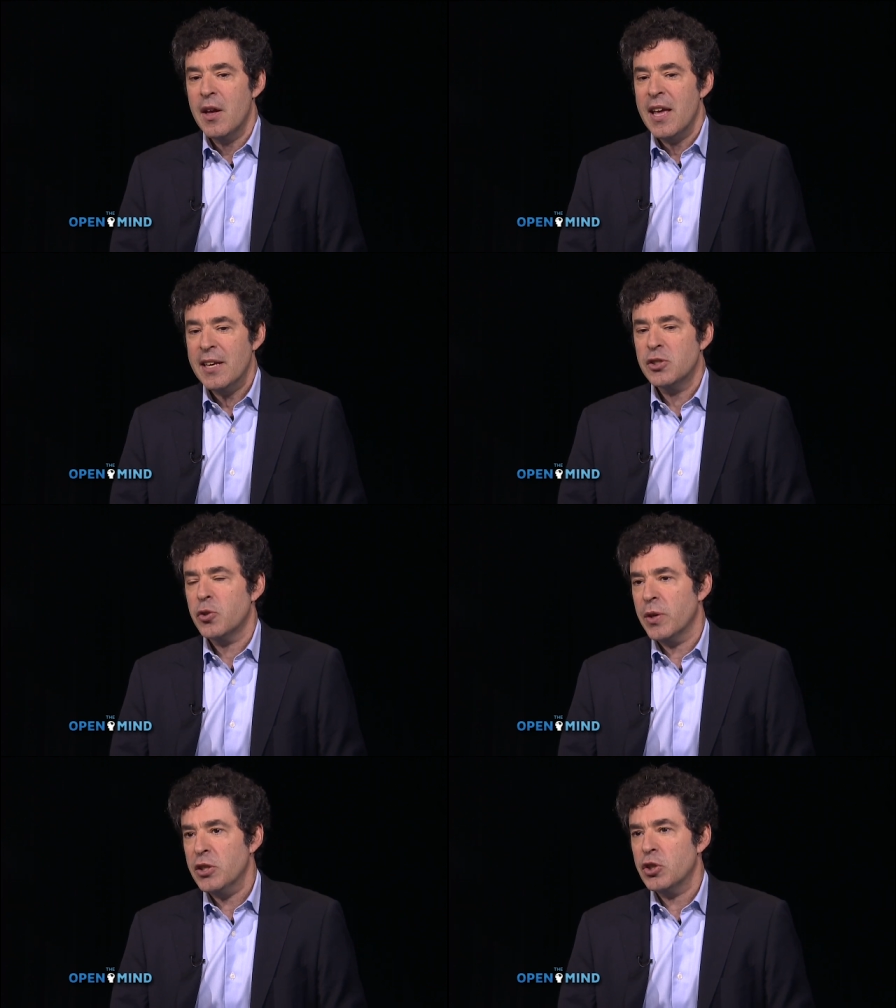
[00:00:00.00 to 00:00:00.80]

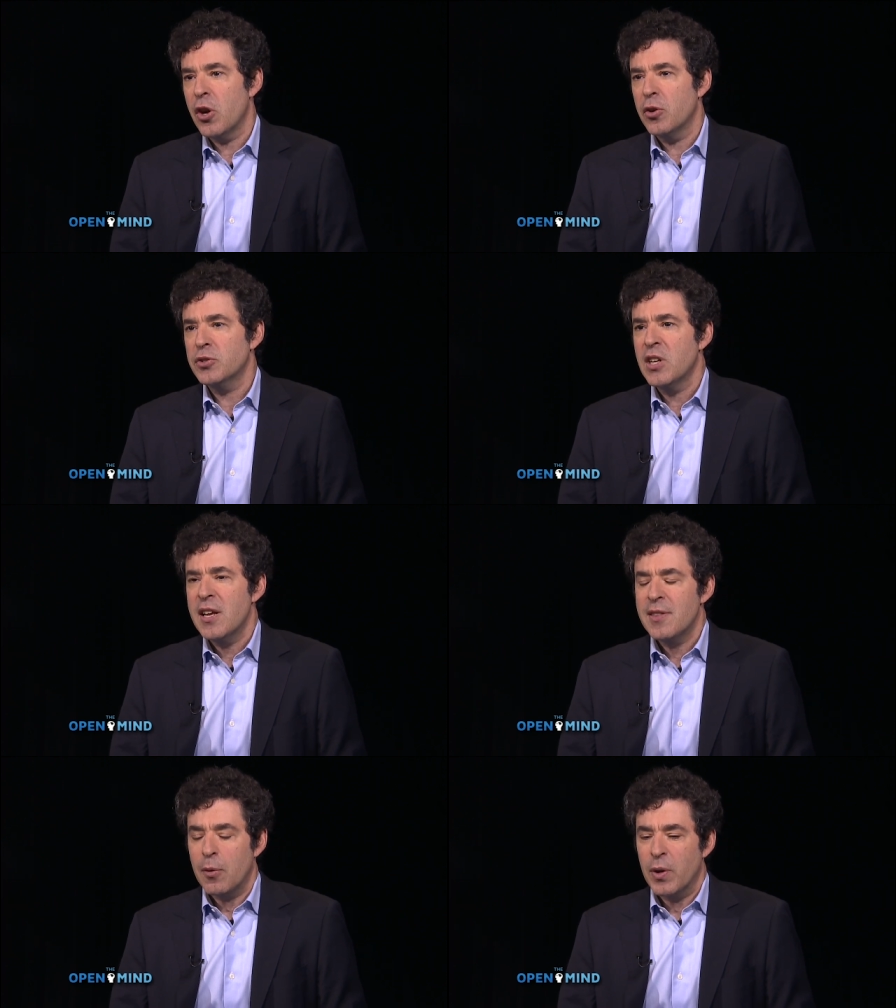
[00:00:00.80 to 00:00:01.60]
history shows
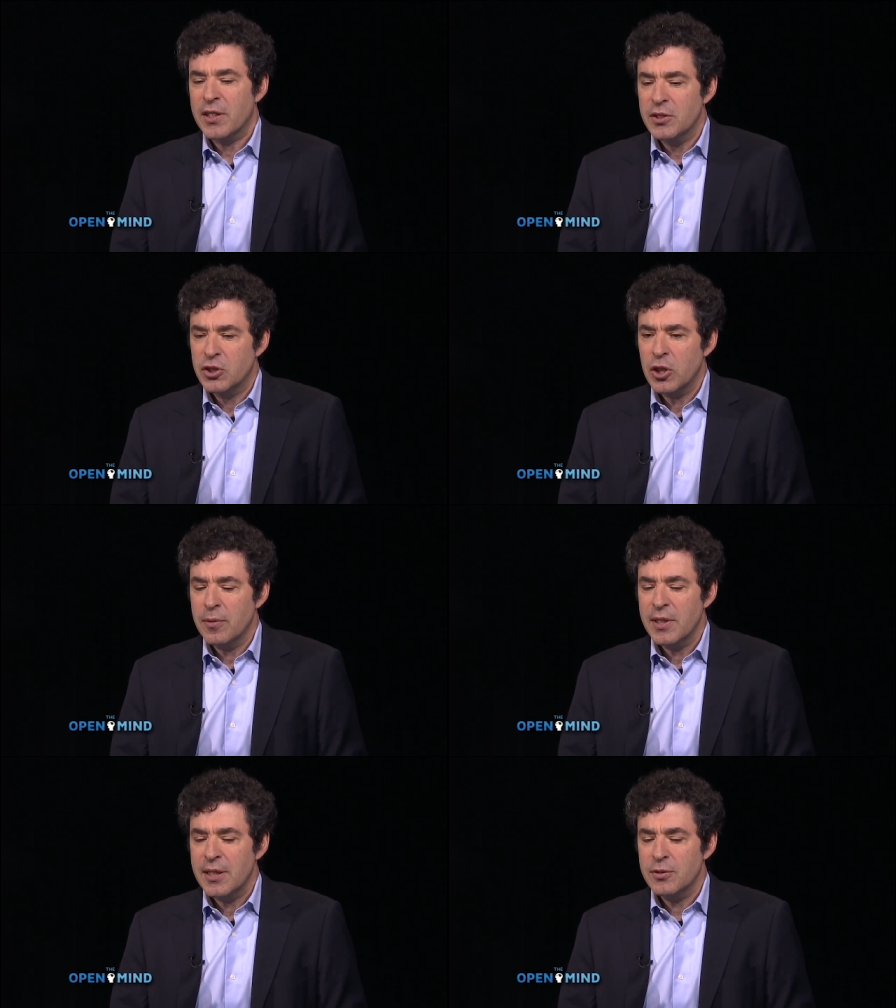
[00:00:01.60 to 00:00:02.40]
that when
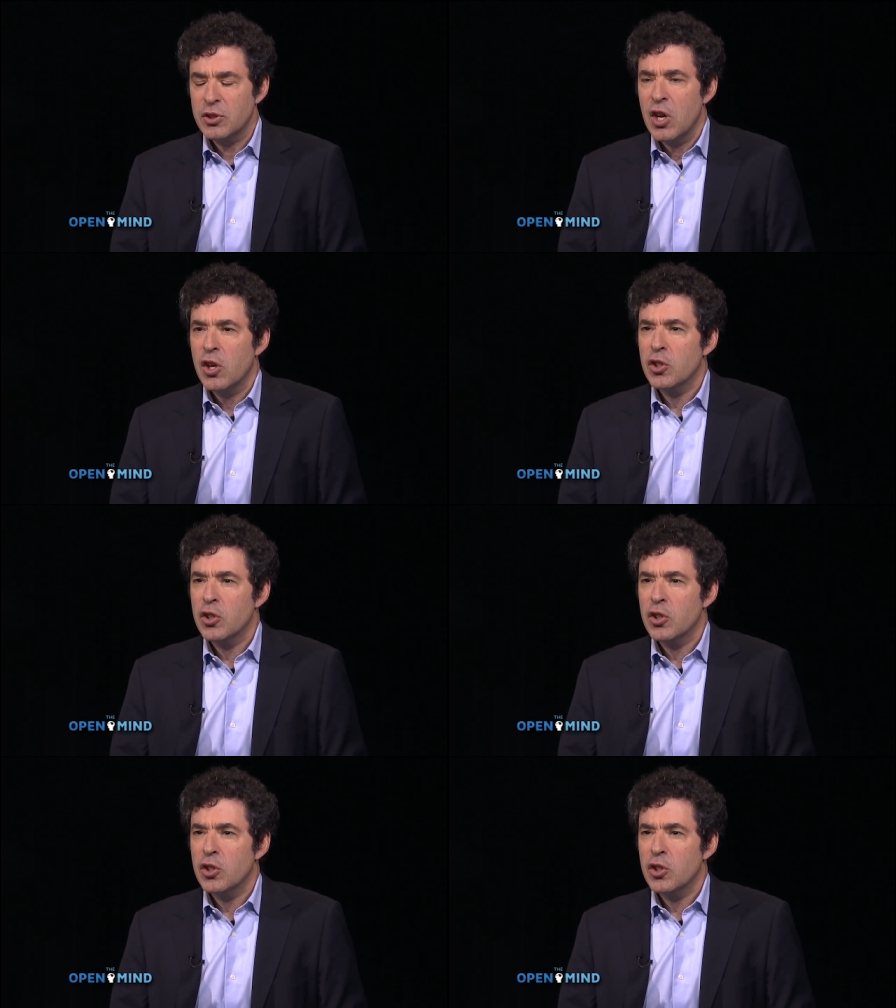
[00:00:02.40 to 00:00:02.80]
conservatives